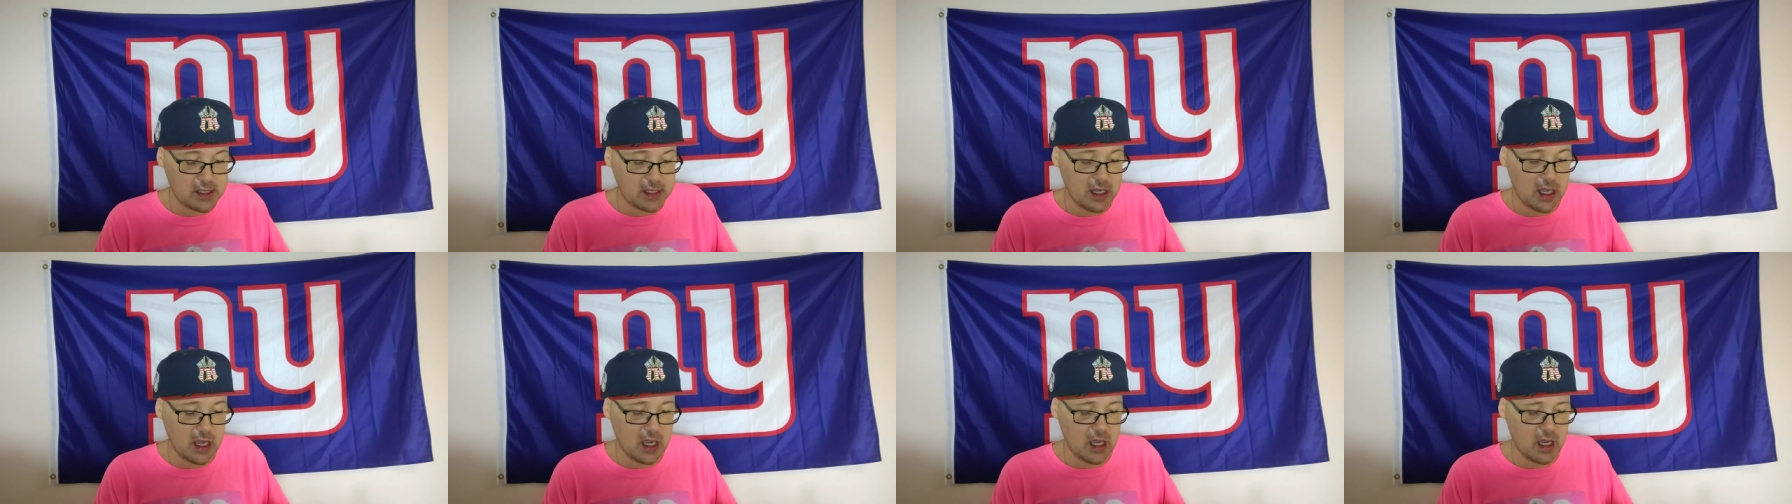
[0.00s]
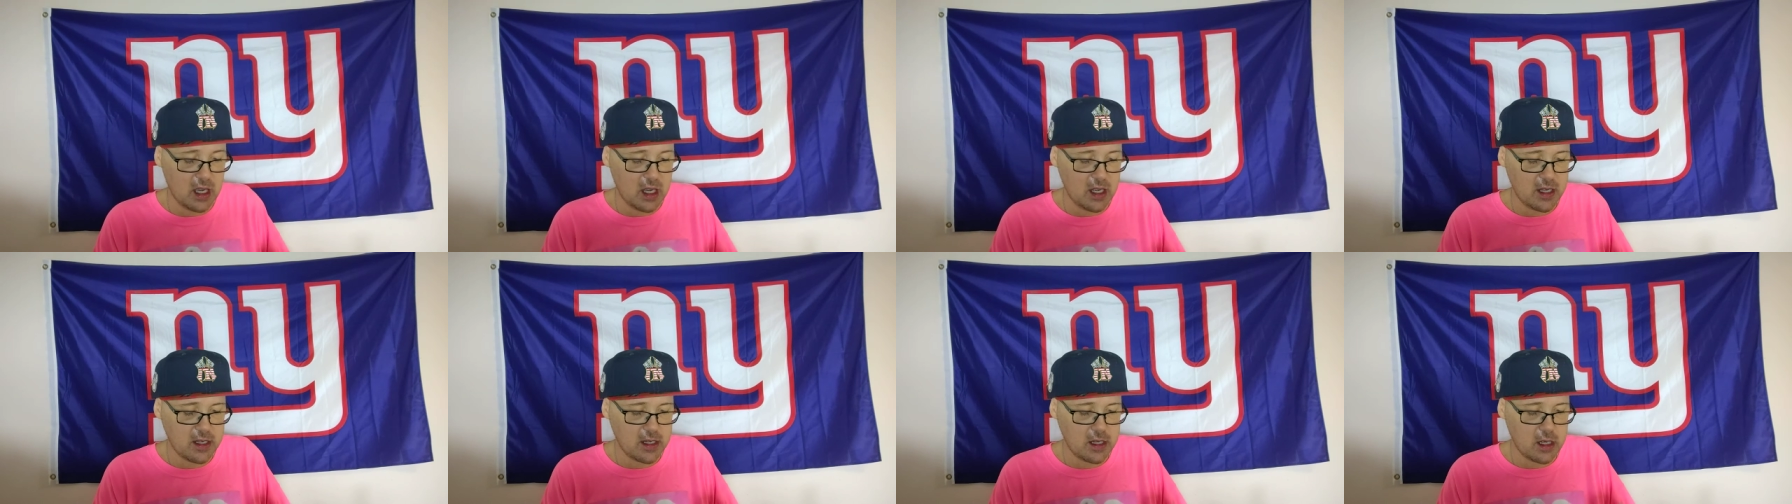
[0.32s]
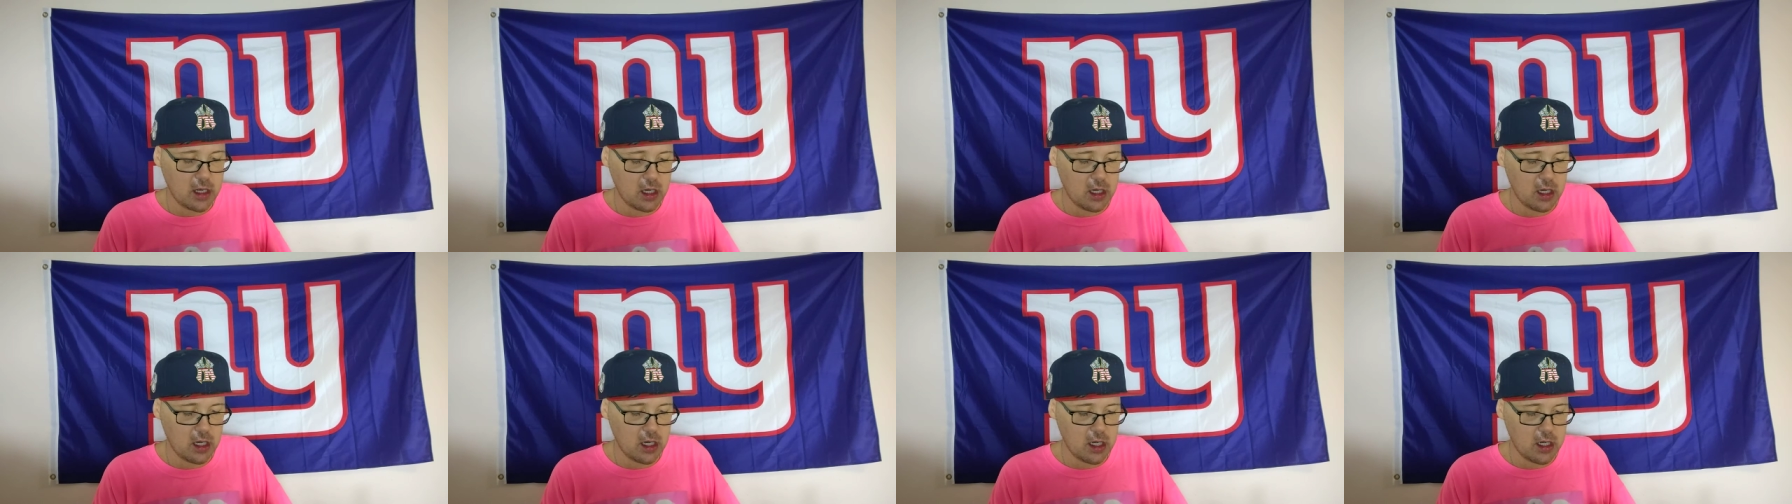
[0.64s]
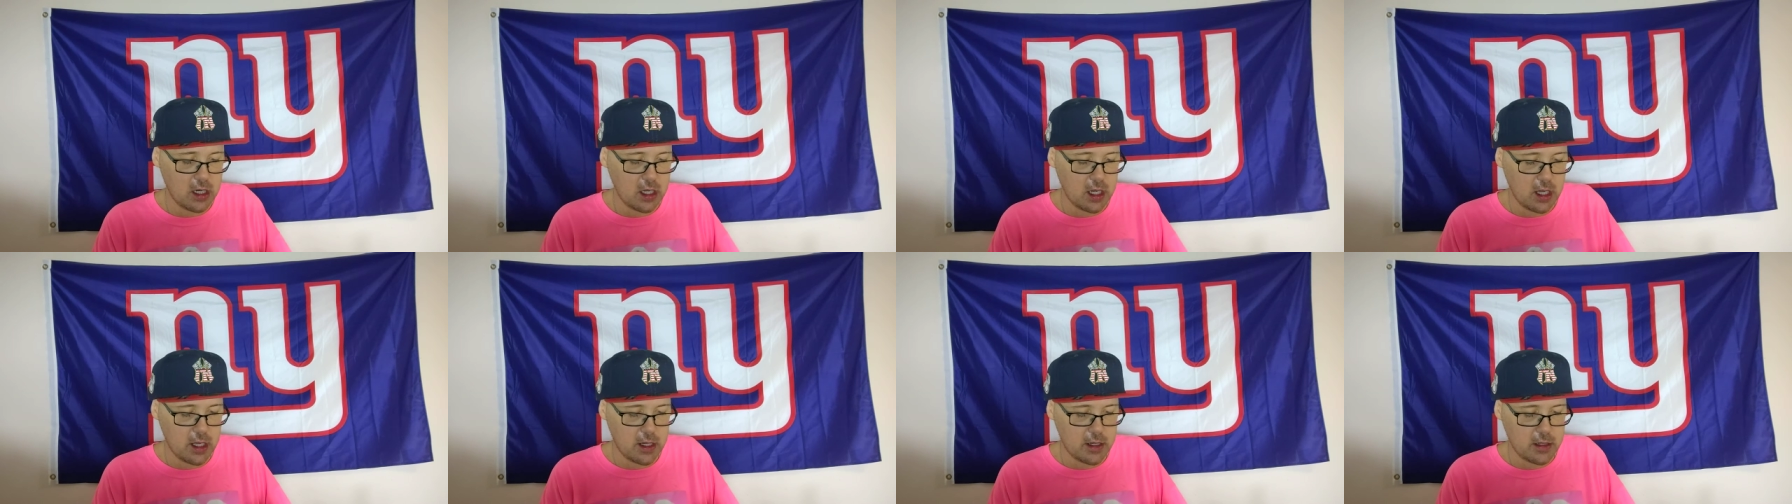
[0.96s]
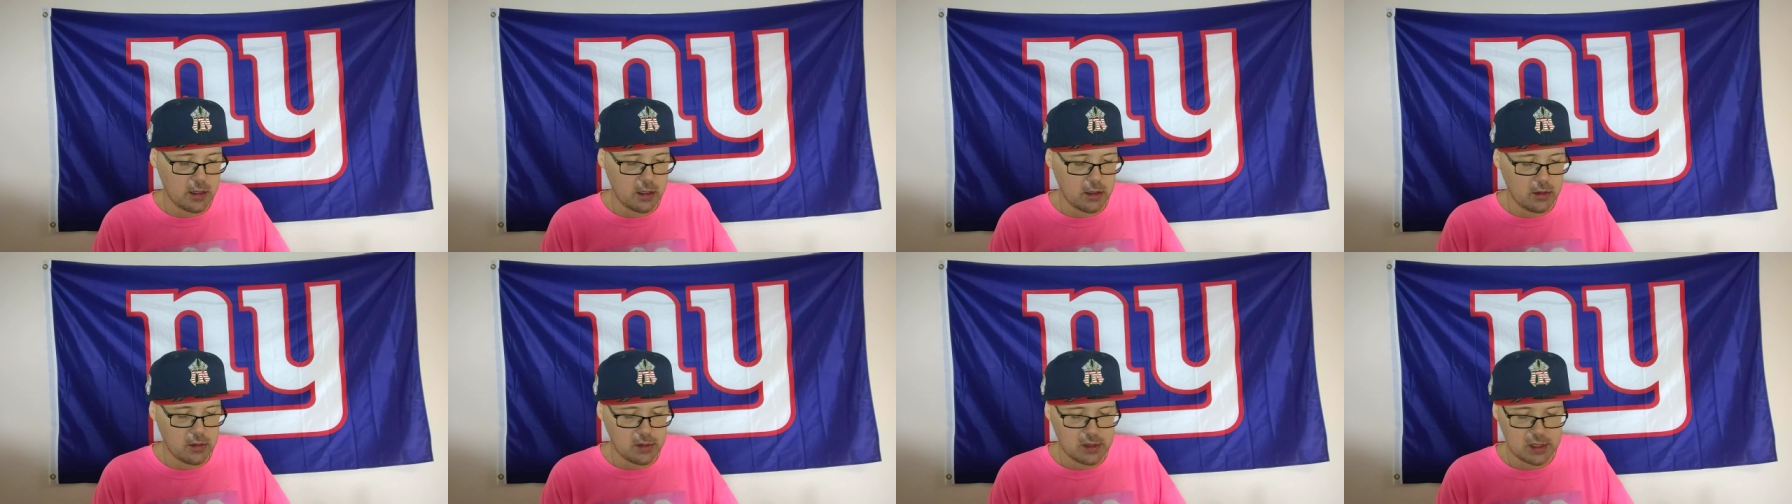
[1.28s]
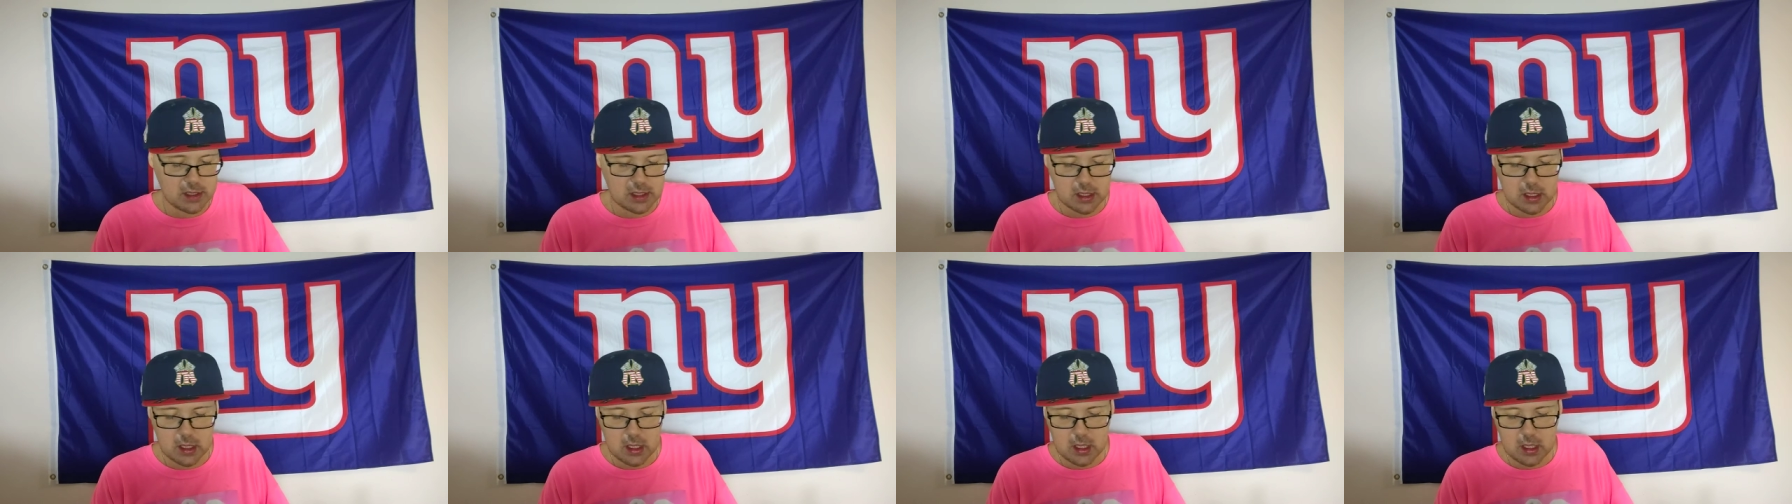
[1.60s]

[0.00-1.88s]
on card autos